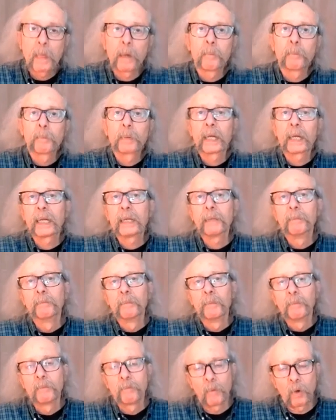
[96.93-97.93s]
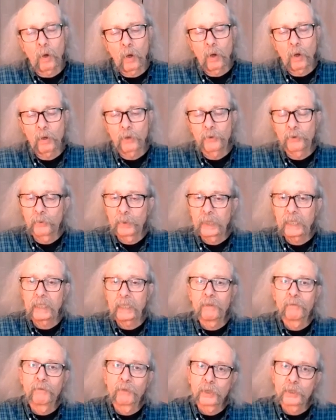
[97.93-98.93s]
play all 3
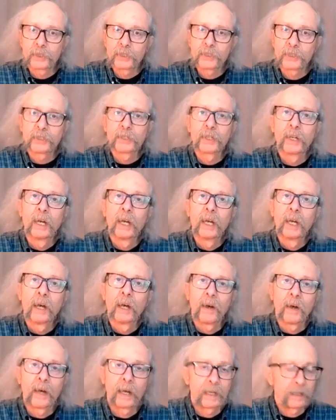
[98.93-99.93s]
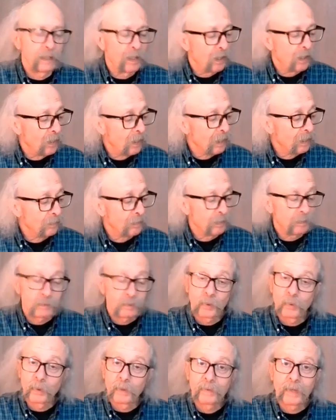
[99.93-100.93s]
inversions on all of them.
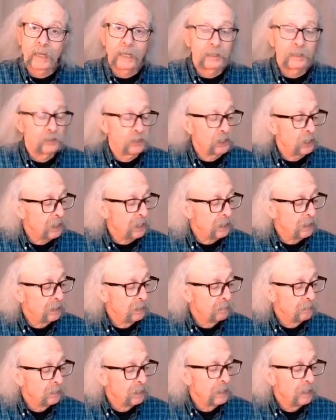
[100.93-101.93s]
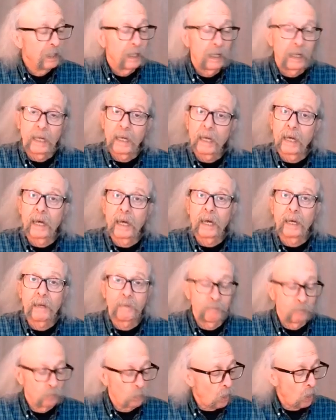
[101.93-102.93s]
So we've got a G,
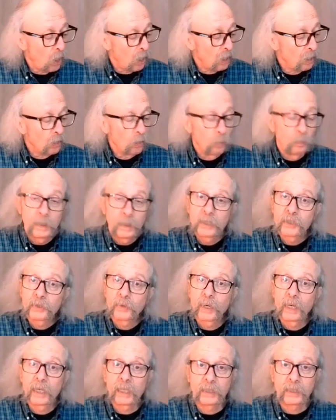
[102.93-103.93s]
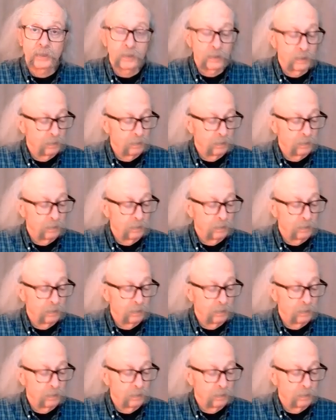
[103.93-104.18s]
all open strings.